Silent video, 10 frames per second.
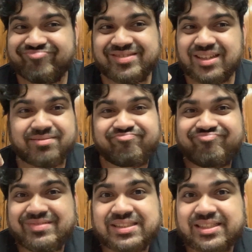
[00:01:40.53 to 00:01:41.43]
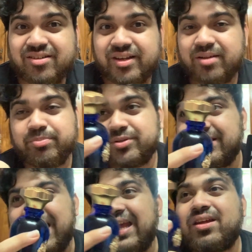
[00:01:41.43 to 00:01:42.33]
the seller can put
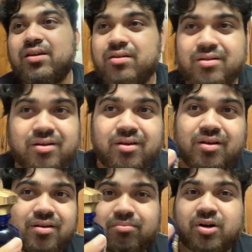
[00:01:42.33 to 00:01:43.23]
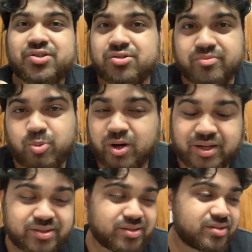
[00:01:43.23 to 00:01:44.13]
any margin of
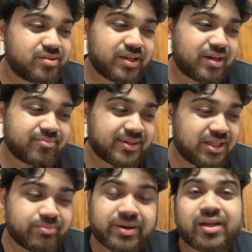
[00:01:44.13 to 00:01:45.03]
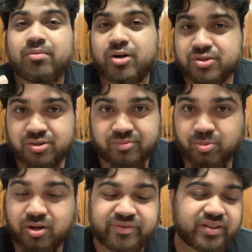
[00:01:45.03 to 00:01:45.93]
price, they can keep any margin of
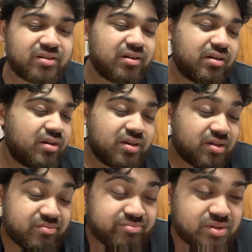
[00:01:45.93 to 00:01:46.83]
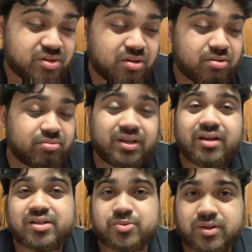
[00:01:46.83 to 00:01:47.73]
profit. So yeah,
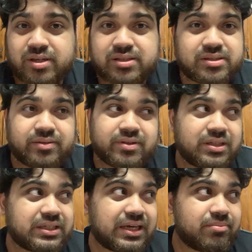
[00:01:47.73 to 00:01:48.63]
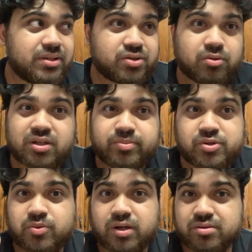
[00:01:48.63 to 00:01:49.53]
it is what it is. Even it can be sold up to
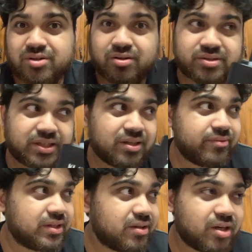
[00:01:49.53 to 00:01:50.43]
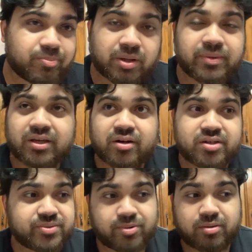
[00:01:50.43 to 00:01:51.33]
$200, and even in the upcoming
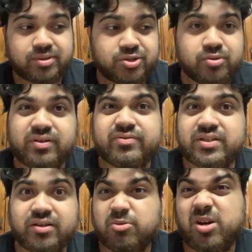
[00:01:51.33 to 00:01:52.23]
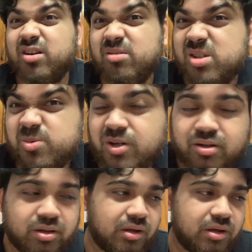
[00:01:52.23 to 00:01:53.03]
years, probably 250, 300 as well.